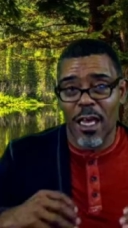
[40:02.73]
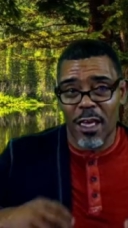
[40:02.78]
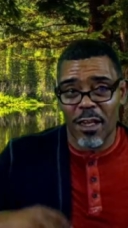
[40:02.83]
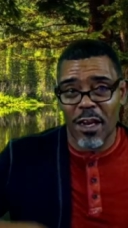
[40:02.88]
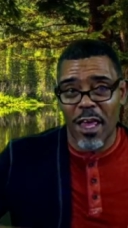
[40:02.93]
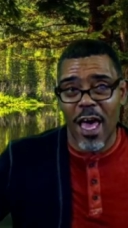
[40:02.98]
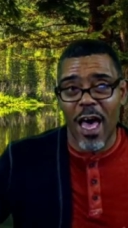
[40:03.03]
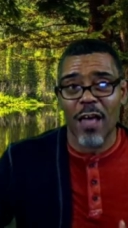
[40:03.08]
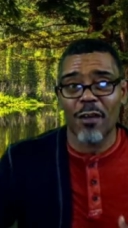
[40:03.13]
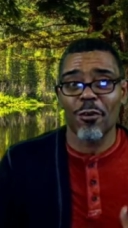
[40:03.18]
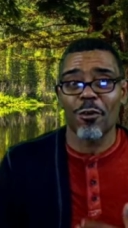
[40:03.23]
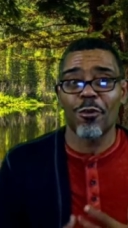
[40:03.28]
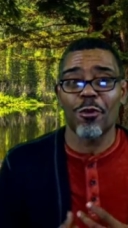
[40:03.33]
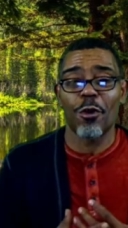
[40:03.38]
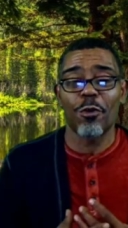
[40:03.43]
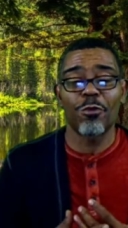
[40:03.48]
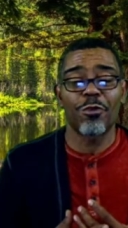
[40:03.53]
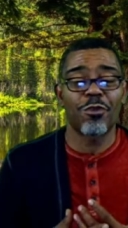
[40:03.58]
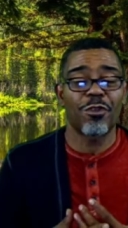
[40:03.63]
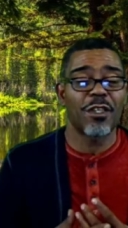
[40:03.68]
and out of
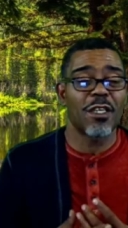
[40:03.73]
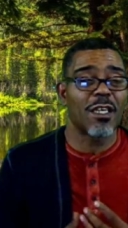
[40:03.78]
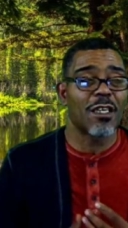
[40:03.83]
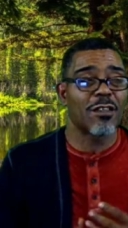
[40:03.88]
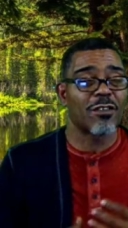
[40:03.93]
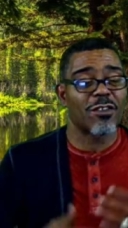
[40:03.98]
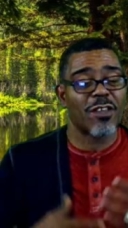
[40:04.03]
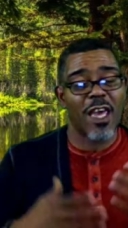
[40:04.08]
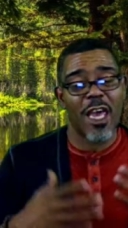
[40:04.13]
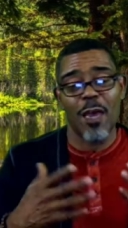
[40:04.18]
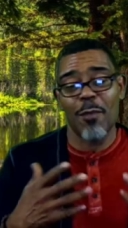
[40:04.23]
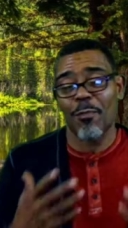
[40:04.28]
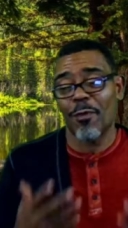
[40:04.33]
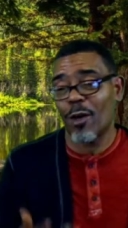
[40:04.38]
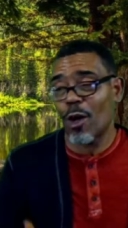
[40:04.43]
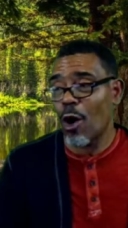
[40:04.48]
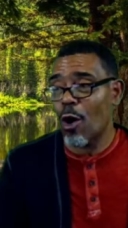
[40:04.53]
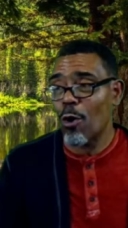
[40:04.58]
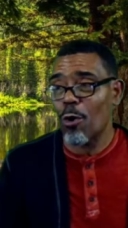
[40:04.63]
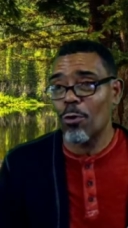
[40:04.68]
those things came
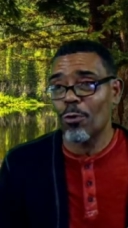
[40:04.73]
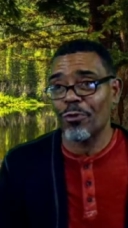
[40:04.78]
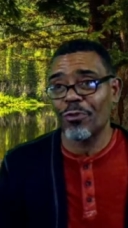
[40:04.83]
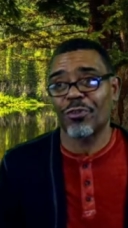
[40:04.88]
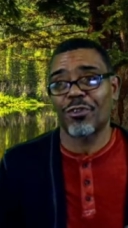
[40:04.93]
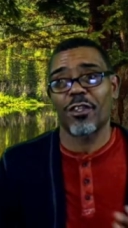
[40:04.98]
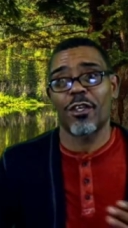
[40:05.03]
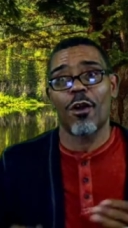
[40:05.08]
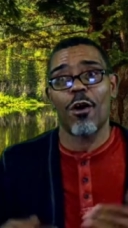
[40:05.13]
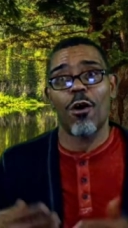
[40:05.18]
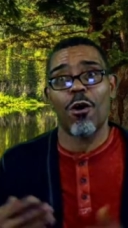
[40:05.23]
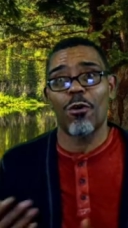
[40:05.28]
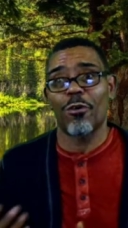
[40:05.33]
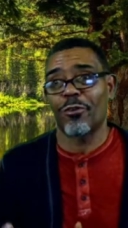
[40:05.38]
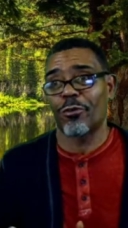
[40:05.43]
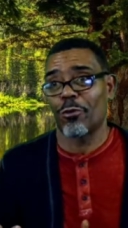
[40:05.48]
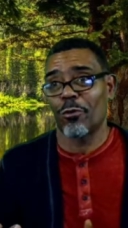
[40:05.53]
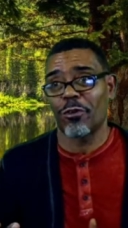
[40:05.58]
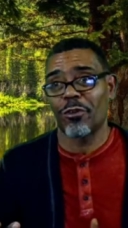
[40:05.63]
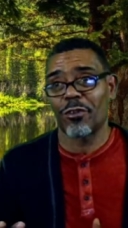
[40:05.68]
cults and all
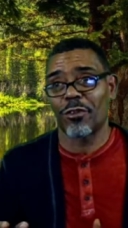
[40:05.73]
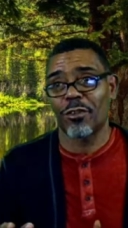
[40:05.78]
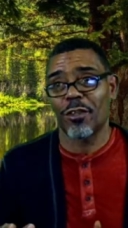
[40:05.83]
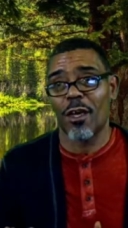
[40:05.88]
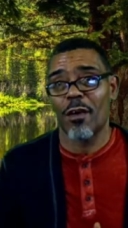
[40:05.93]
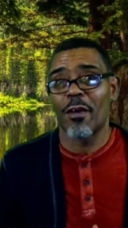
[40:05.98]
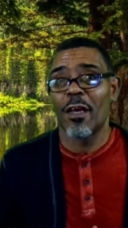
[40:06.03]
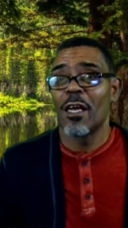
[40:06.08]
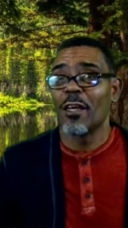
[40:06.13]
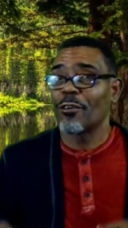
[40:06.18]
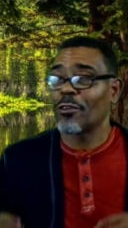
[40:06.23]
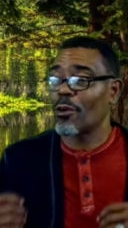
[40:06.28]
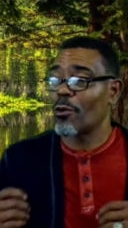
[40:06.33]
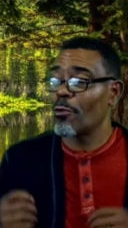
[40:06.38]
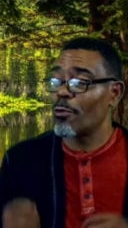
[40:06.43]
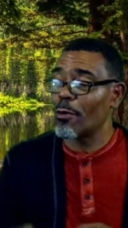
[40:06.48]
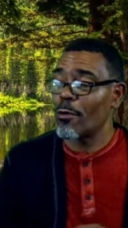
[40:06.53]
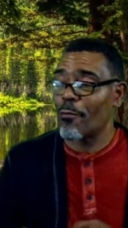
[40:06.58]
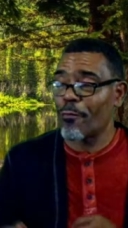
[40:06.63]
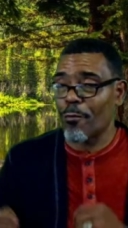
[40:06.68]
sorts of stuff. So
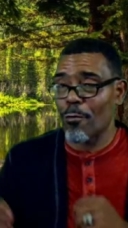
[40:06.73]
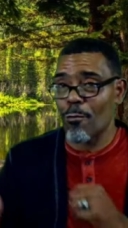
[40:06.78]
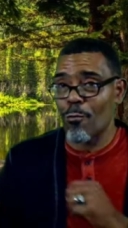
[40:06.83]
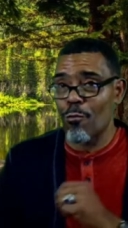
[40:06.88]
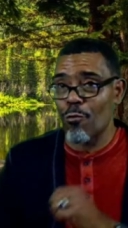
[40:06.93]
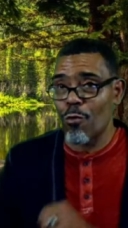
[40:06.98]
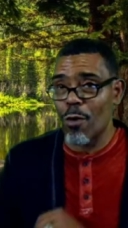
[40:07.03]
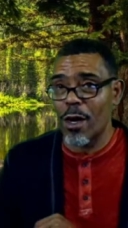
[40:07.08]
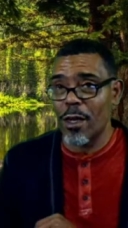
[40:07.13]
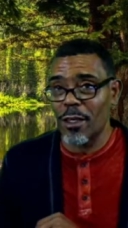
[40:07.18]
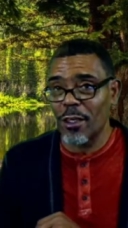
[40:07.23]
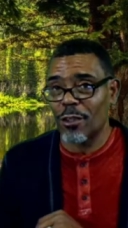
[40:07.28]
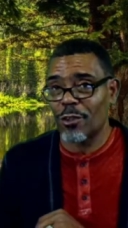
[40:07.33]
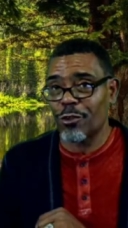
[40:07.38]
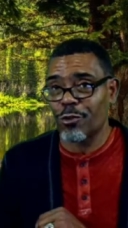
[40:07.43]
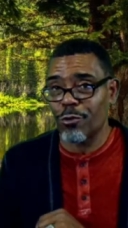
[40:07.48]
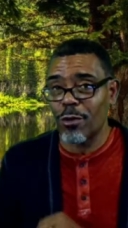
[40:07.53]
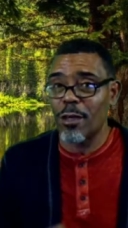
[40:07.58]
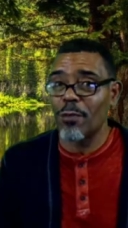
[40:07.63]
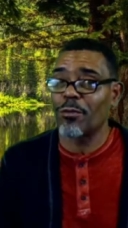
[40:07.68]
we went from one
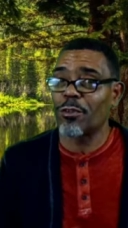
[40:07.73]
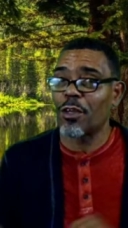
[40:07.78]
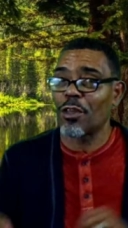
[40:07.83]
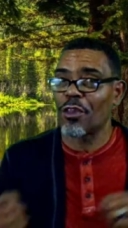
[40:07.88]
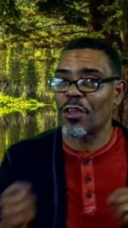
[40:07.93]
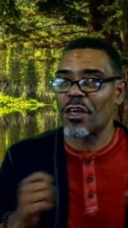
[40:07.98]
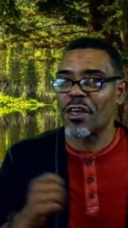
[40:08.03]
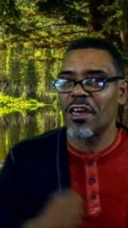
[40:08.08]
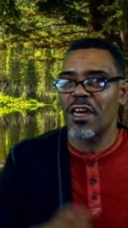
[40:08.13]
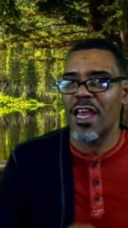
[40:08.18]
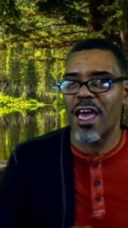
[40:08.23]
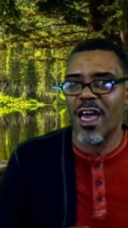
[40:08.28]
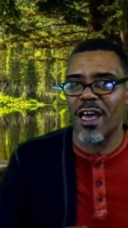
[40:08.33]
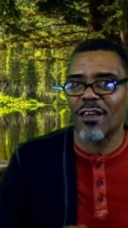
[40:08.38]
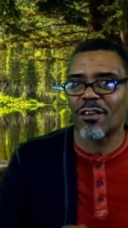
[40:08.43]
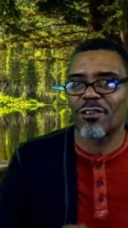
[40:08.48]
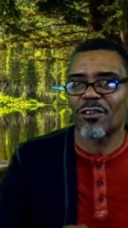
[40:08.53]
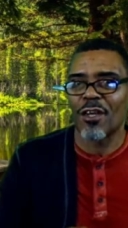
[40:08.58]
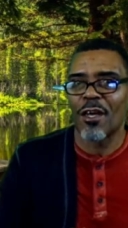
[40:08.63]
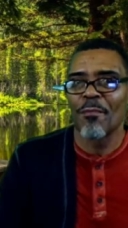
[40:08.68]
extreme to the
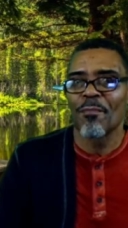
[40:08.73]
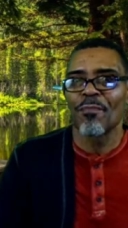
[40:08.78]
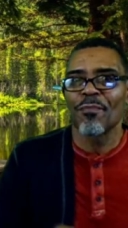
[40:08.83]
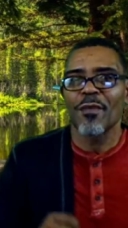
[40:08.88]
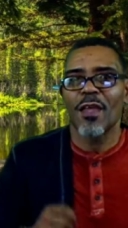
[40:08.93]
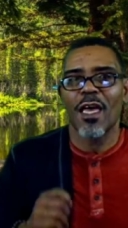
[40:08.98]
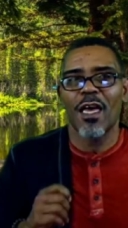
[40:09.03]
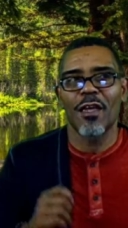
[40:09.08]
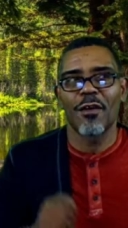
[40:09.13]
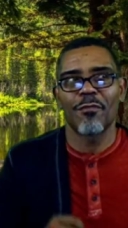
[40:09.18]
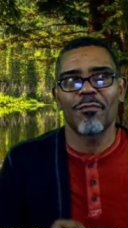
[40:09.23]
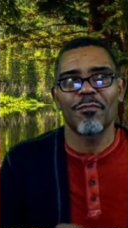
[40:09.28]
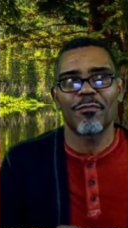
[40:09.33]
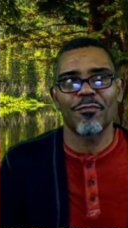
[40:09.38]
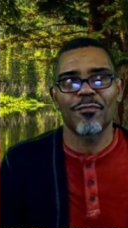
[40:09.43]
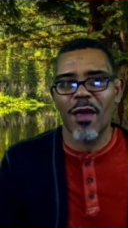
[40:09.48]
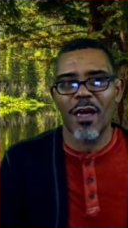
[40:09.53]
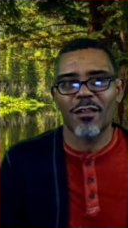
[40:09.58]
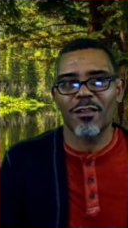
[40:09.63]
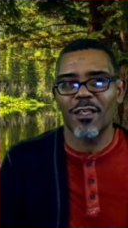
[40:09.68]
next. And
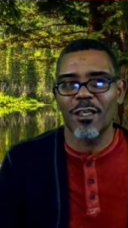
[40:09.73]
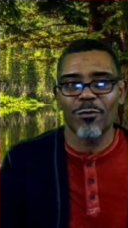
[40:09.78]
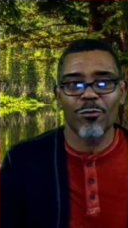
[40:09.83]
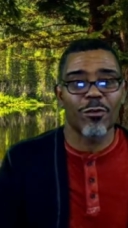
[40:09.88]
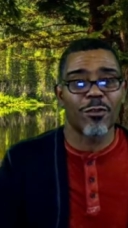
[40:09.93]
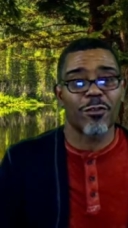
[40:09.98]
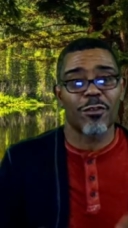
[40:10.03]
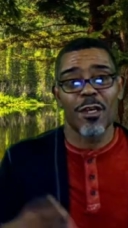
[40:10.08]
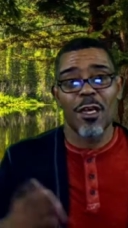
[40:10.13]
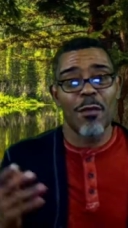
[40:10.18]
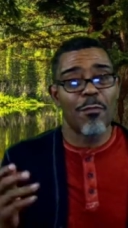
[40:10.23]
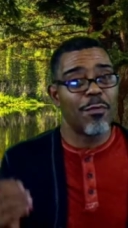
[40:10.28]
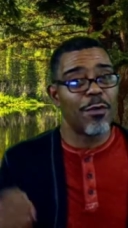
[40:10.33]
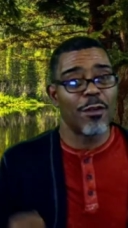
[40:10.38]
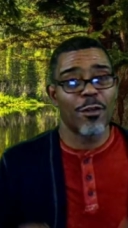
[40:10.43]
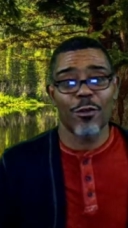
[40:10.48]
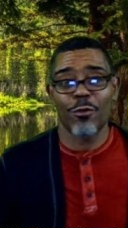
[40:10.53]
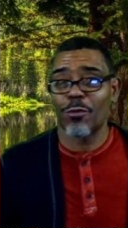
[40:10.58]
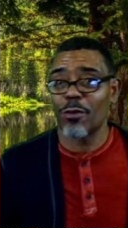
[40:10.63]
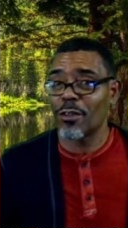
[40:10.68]
back then was
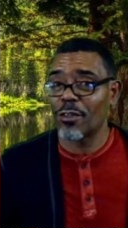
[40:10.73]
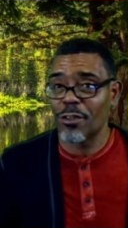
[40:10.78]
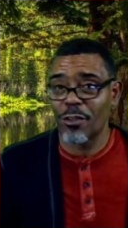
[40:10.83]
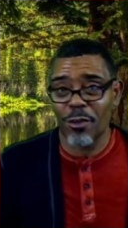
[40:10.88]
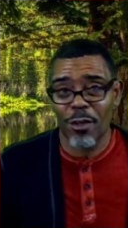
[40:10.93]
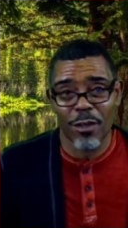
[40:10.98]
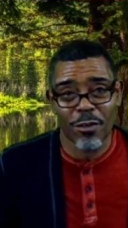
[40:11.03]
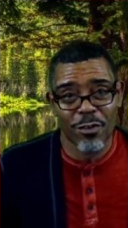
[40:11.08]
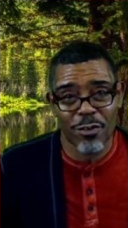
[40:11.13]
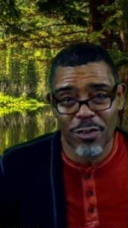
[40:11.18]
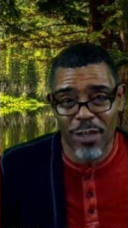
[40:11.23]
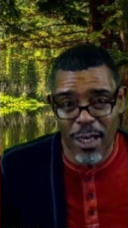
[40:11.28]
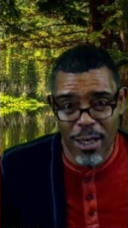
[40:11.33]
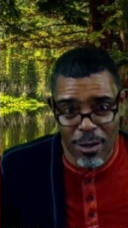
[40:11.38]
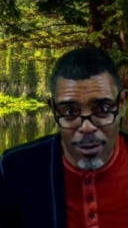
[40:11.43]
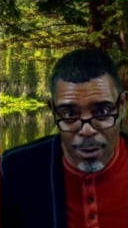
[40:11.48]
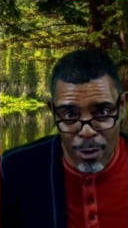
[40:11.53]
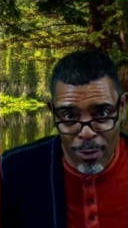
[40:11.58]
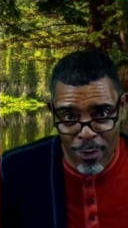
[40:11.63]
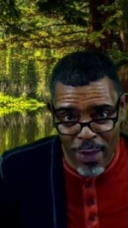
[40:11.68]
being a Christian doesn't
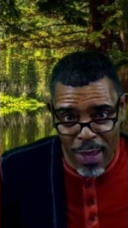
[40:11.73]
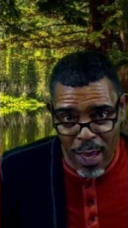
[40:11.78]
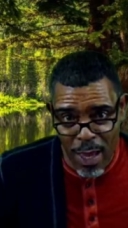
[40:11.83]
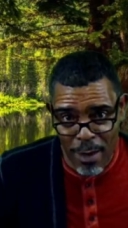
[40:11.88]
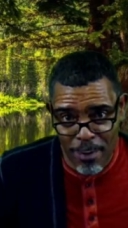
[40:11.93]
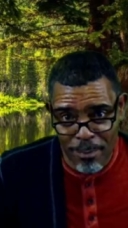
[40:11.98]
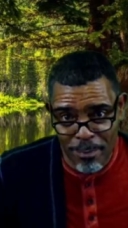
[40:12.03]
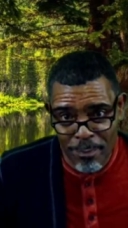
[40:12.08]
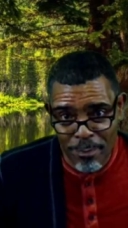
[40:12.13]
take all that.